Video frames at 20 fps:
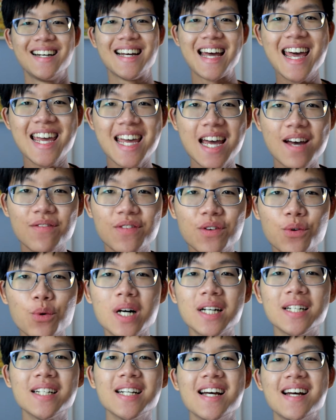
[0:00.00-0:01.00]
Hey
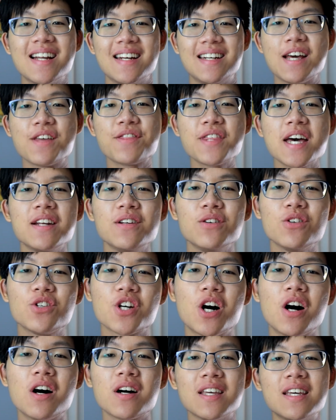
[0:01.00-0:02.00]
everyone, Nathaniel
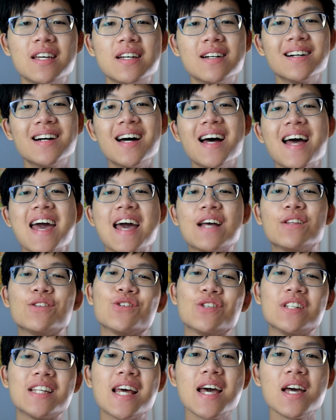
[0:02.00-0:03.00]
Chong here, and
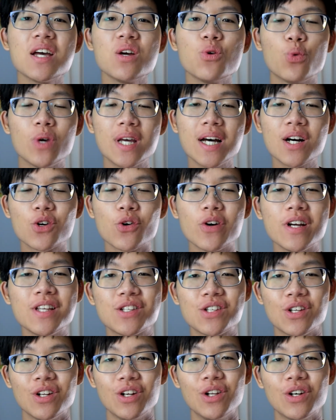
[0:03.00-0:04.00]
today we are going
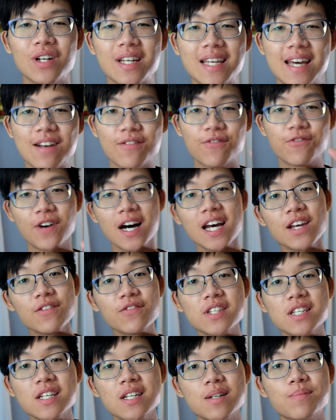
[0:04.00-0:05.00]
to look at
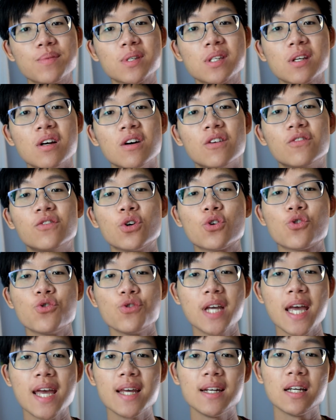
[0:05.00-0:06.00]
5 tips for
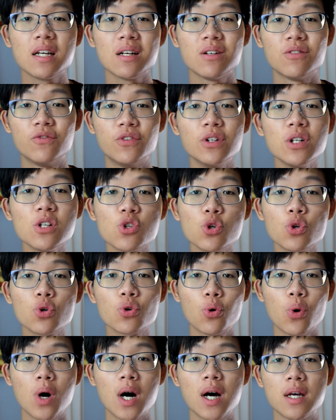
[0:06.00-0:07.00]
creating a virtual
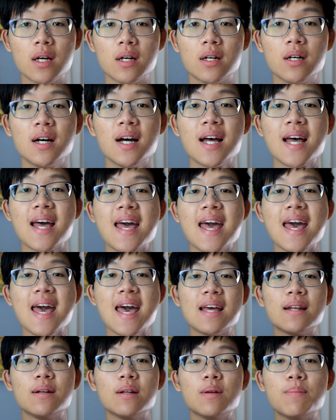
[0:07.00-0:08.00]
choir
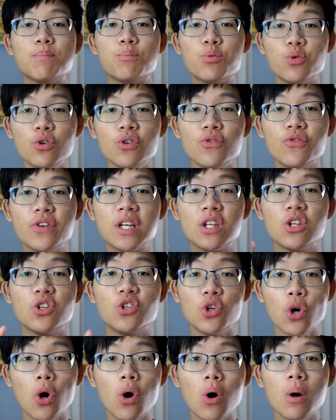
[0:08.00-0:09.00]
and improving
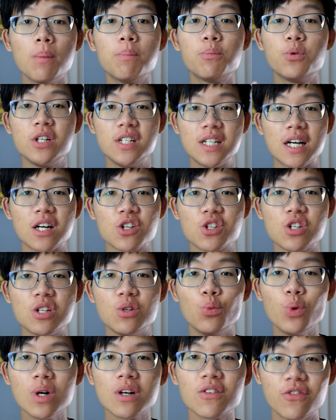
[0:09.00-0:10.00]
your production
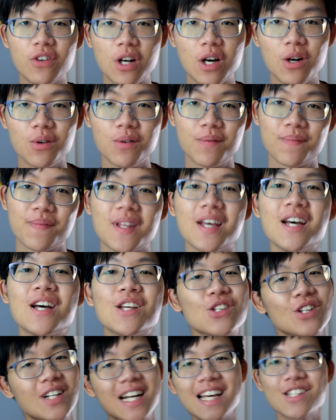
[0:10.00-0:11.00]
workflow.
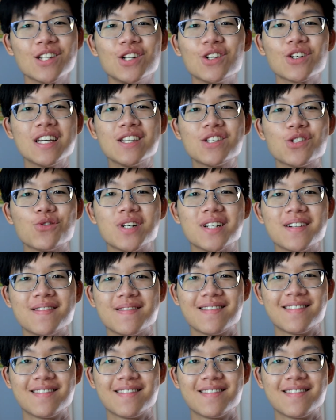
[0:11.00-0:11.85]
So let's look into it.